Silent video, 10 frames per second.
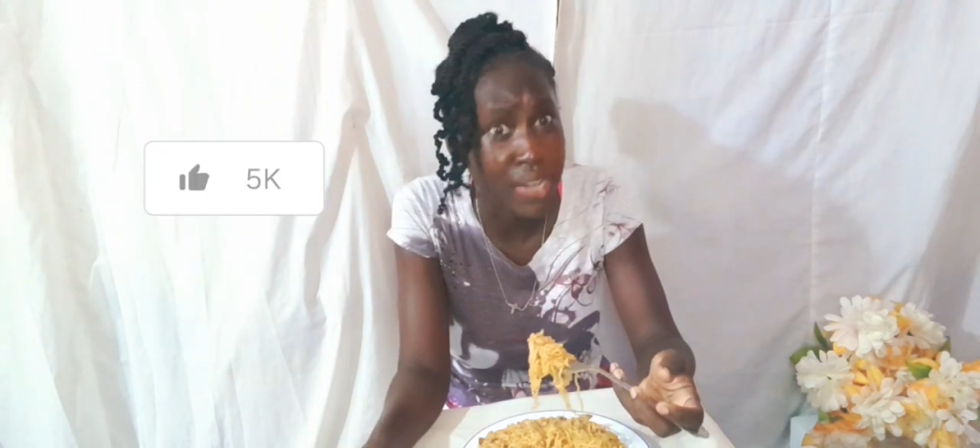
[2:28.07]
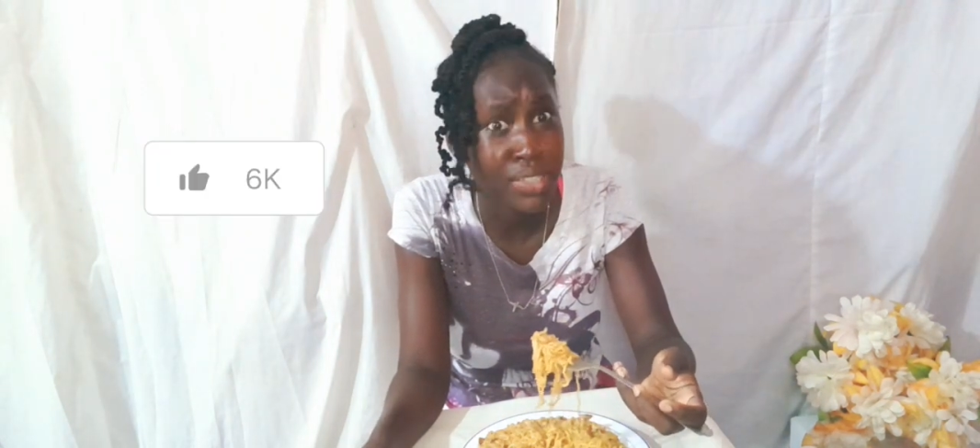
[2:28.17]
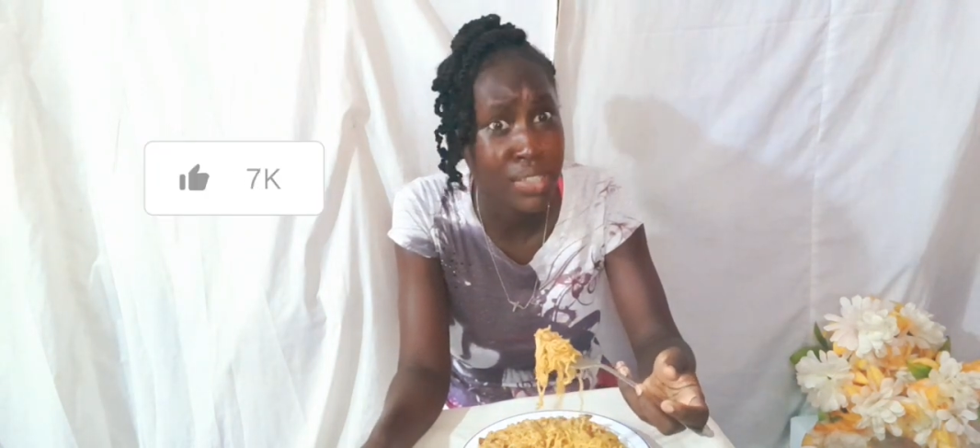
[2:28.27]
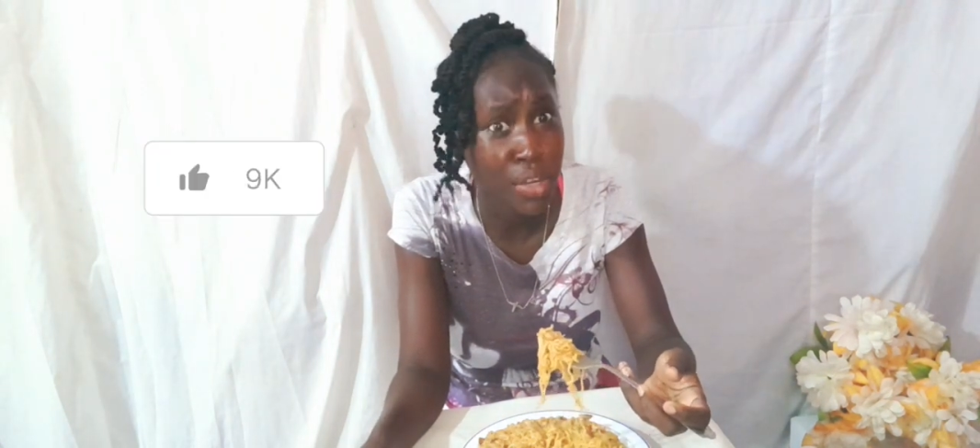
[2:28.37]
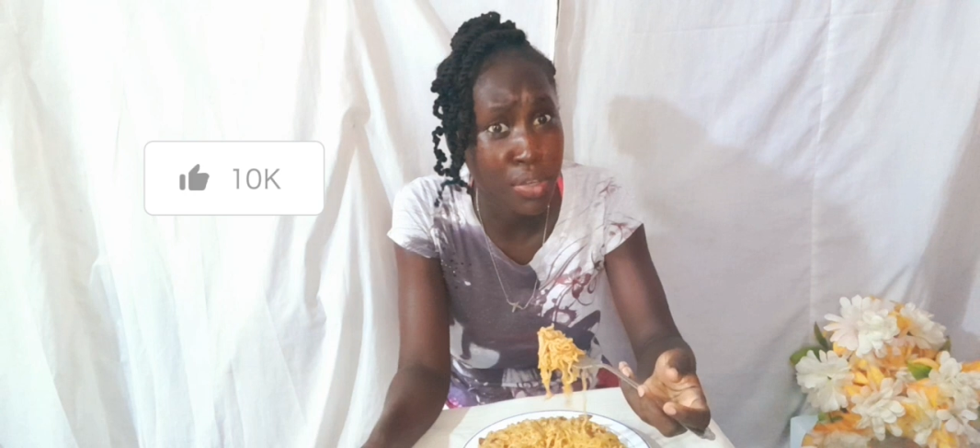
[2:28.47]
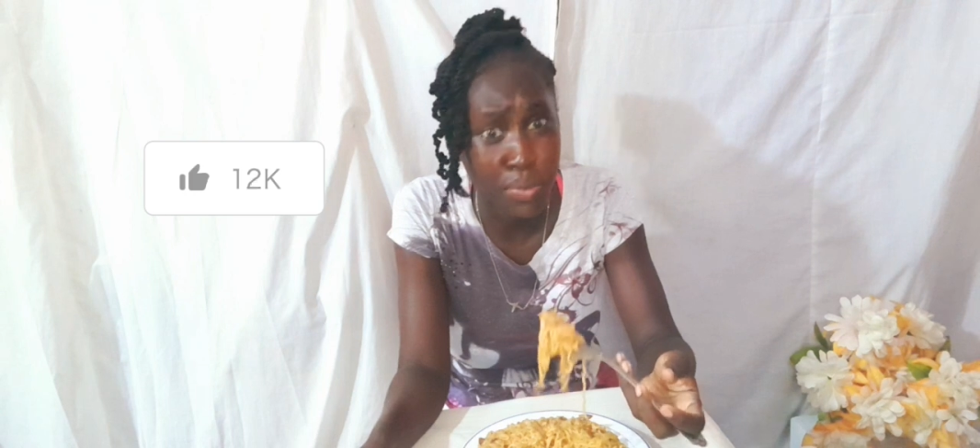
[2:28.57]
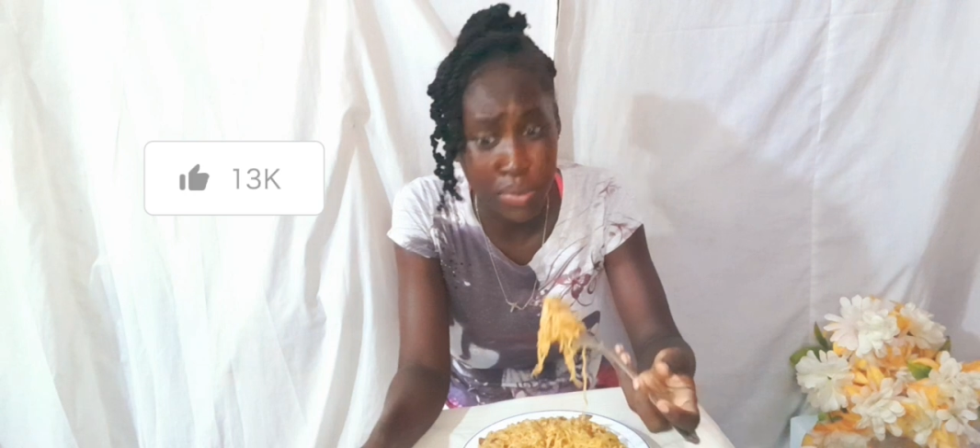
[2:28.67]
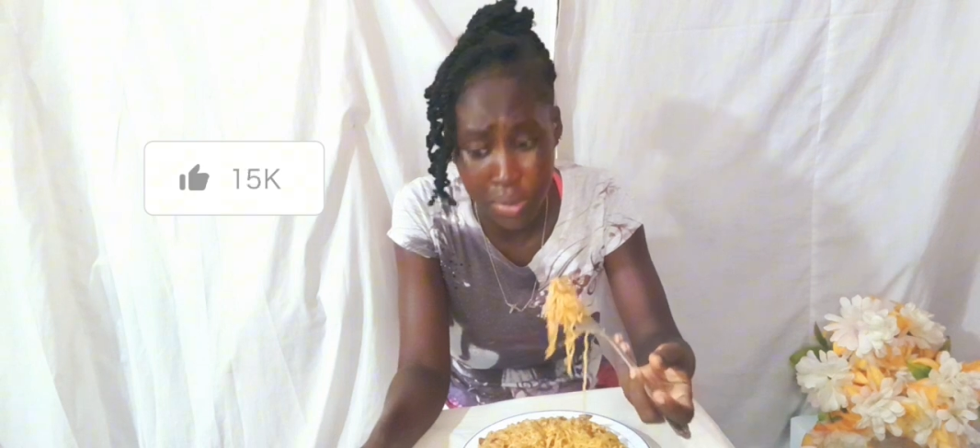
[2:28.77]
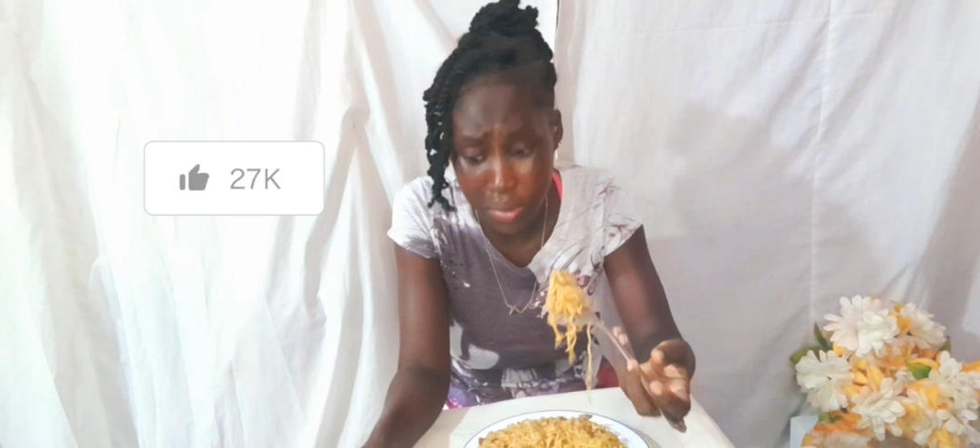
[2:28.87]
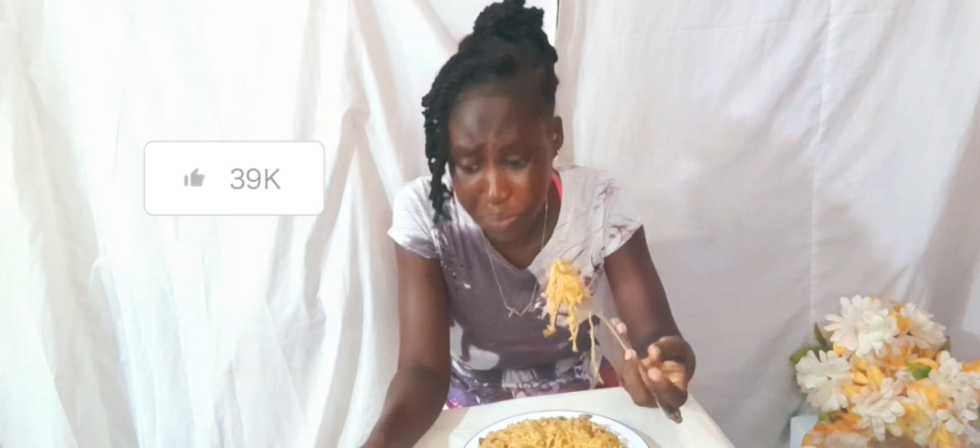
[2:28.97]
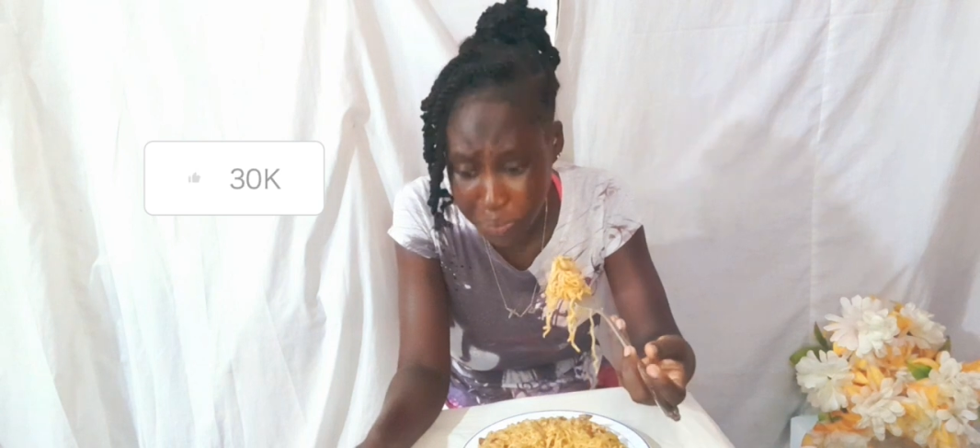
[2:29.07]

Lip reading: it's not cute.